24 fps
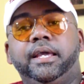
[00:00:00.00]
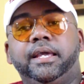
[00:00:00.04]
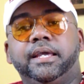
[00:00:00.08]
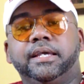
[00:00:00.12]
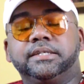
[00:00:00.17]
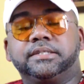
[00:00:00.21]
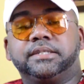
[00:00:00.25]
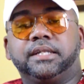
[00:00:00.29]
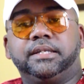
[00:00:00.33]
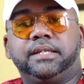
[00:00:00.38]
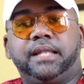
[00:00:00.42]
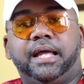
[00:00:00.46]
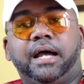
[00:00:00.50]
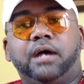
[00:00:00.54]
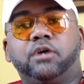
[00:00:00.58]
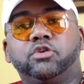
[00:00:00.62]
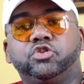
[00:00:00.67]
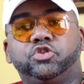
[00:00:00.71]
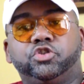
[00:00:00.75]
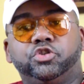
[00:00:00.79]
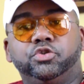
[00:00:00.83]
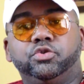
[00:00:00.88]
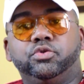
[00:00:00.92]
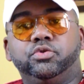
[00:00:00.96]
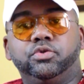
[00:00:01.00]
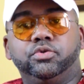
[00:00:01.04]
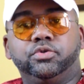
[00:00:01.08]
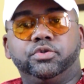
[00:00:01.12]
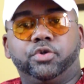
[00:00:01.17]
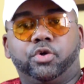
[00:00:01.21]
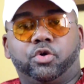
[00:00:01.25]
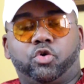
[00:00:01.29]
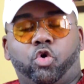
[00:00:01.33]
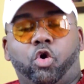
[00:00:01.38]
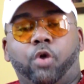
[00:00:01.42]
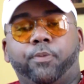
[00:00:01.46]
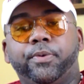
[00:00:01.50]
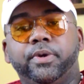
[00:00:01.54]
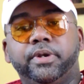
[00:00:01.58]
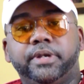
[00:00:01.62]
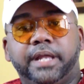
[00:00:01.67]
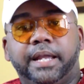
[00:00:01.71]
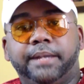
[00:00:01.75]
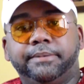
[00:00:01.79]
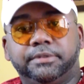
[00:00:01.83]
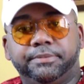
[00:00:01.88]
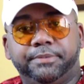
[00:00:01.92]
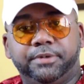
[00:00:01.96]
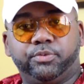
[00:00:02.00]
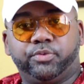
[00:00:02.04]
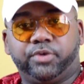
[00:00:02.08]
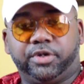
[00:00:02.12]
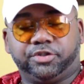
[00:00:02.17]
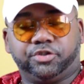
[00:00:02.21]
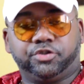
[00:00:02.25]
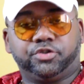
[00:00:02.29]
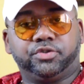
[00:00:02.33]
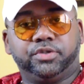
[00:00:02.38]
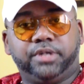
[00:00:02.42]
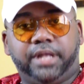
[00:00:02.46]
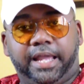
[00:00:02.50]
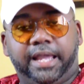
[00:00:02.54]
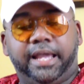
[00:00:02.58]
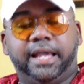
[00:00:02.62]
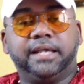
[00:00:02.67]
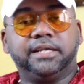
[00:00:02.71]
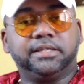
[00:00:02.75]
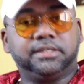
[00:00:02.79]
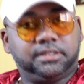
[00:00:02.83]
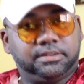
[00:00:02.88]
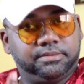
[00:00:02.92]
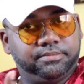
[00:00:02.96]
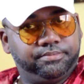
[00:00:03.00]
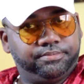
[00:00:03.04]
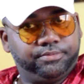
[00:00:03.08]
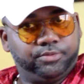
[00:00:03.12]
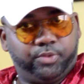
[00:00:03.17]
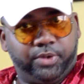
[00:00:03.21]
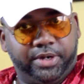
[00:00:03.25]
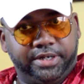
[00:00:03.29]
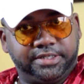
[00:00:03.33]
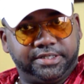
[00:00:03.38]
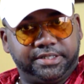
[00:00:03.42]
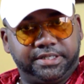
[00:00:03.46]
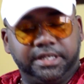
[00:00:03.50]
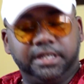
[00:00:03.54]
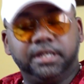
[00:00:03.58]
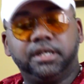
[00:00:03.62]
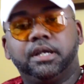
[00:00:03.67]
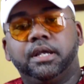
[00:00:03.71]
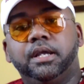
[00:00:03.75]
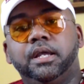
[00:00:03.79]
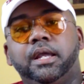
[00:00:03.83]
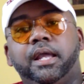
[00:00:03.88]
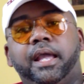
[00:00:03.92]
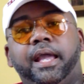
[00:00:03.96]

is allows you your corporate name to be registered as Redstick,